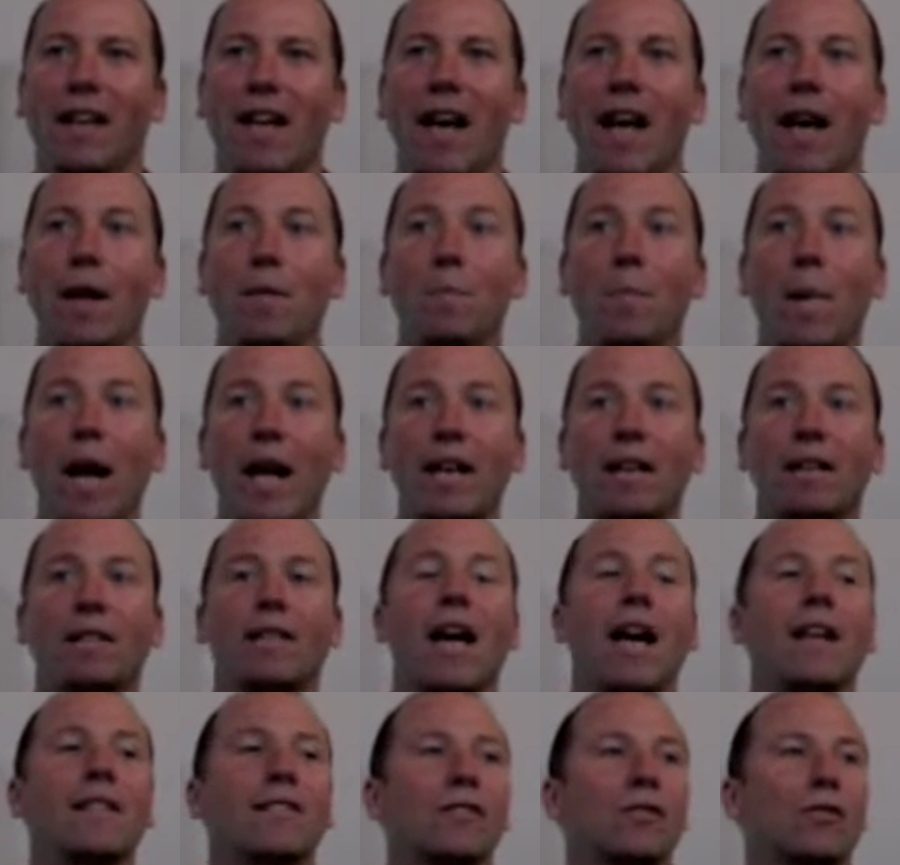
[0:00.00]
and make
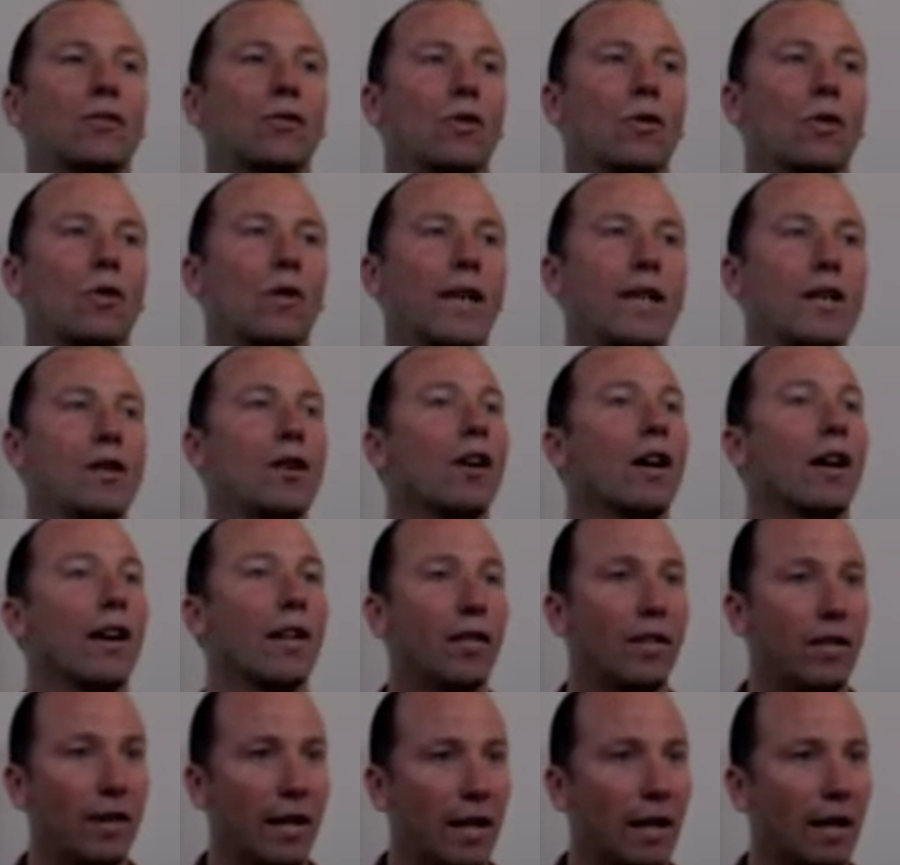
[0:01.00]
that story. You've got to
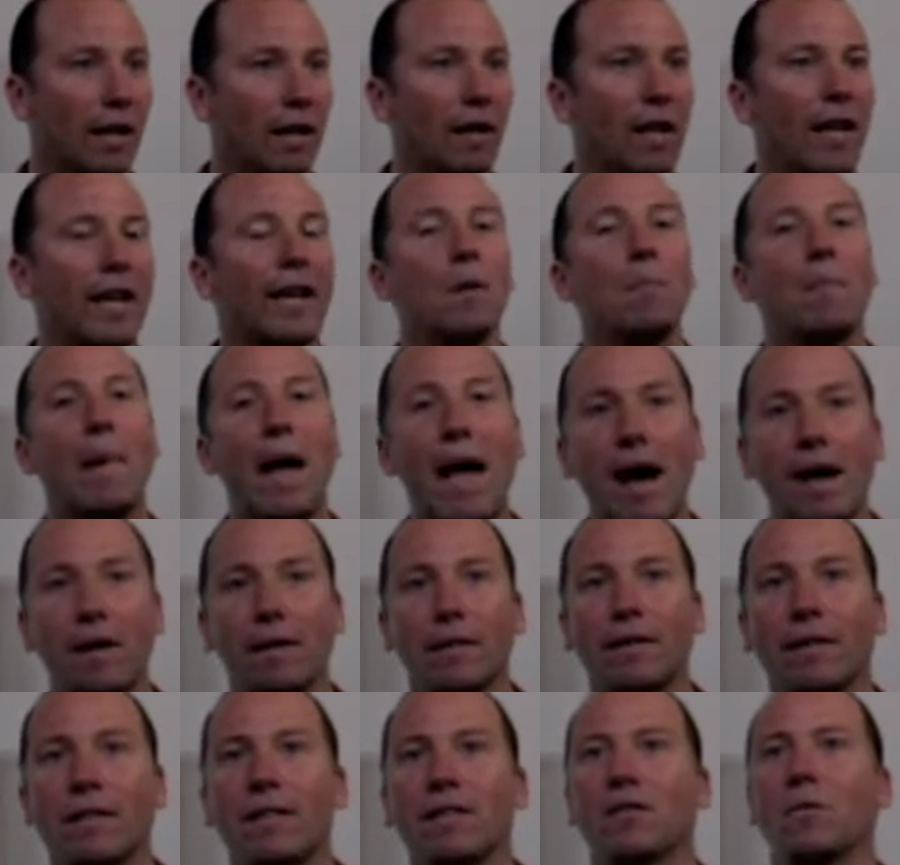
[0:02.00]
think like a
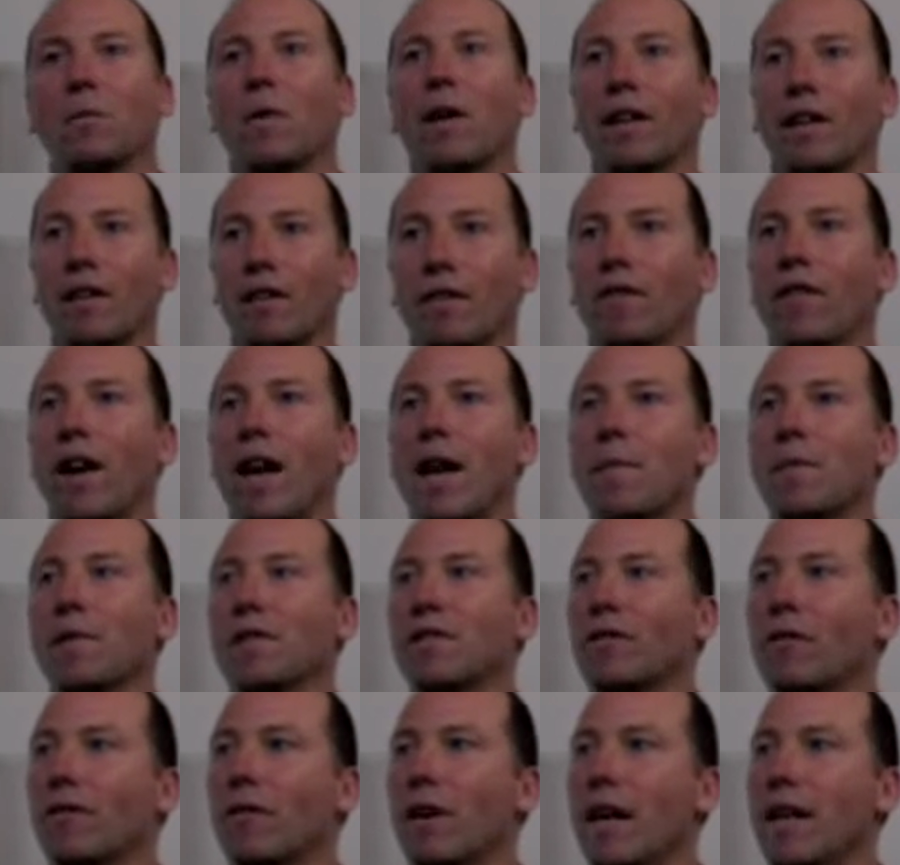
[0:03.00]
mountain is one of the
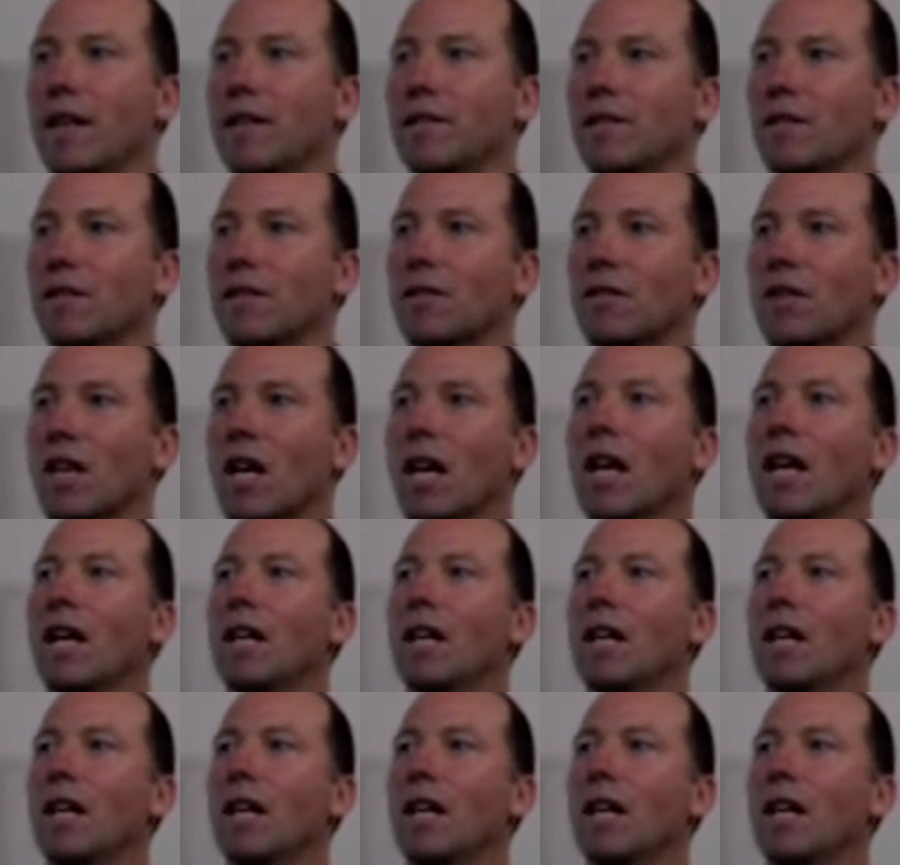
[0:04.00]
famous phrases.